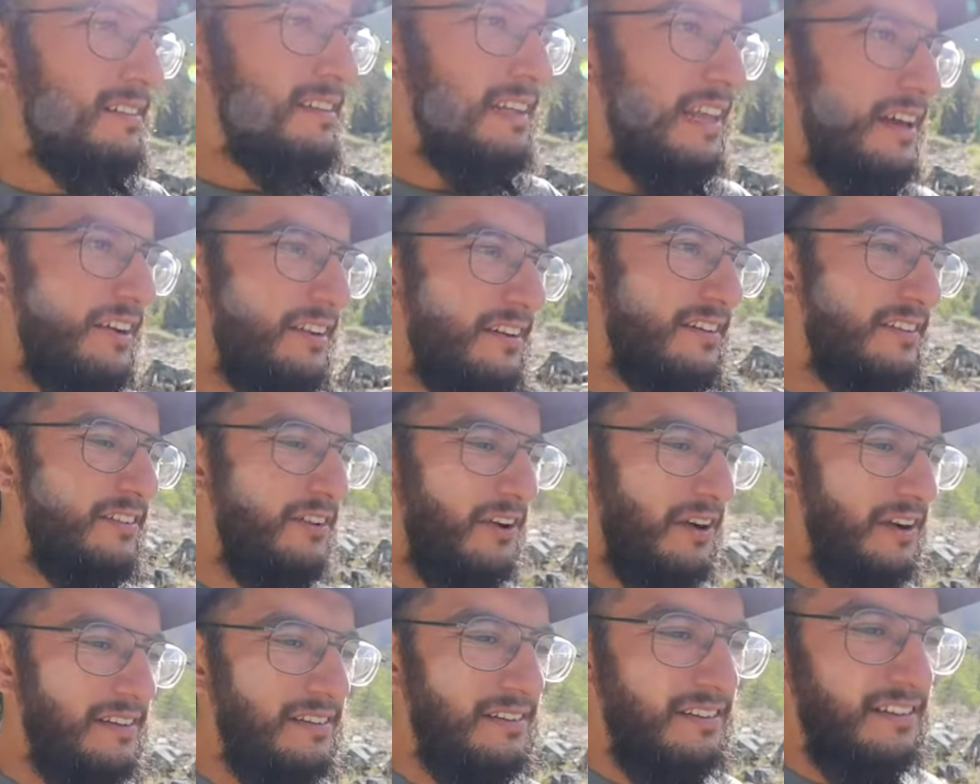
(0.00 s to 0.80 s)
Downey's
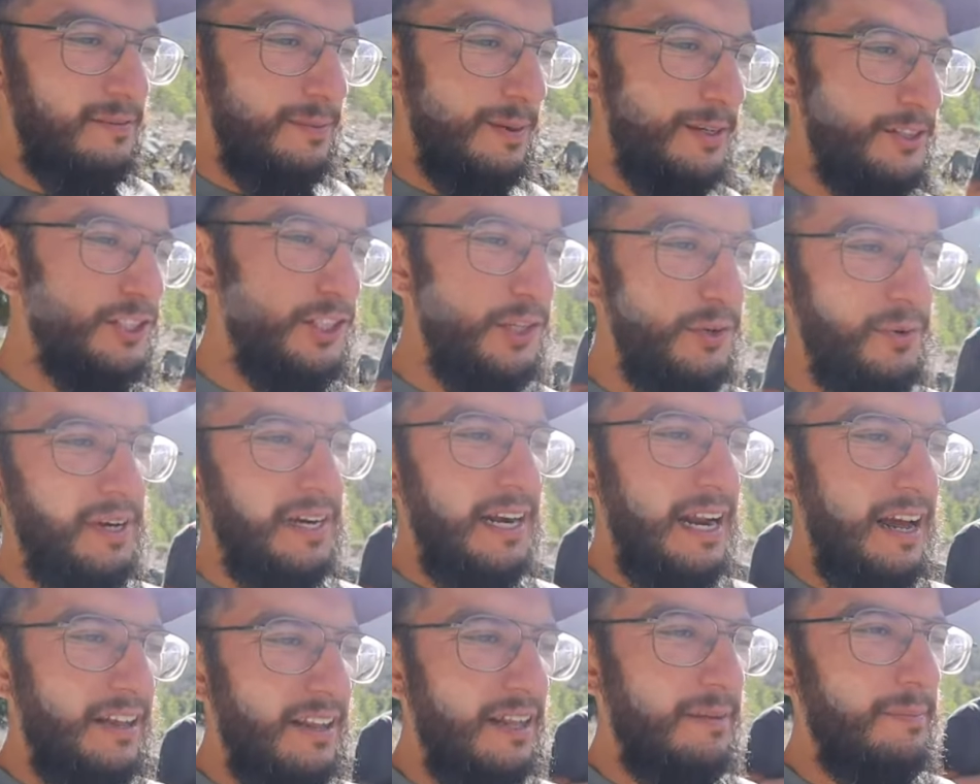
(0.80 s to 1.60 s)
crazy, especially
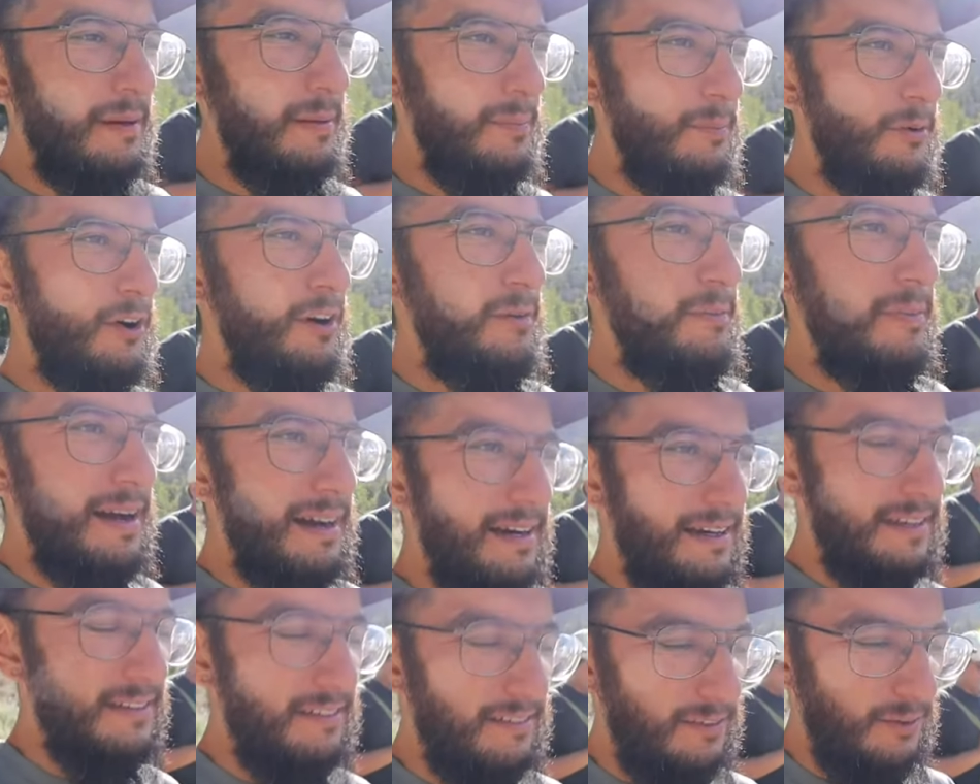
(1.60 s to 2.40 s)
right now that people are back in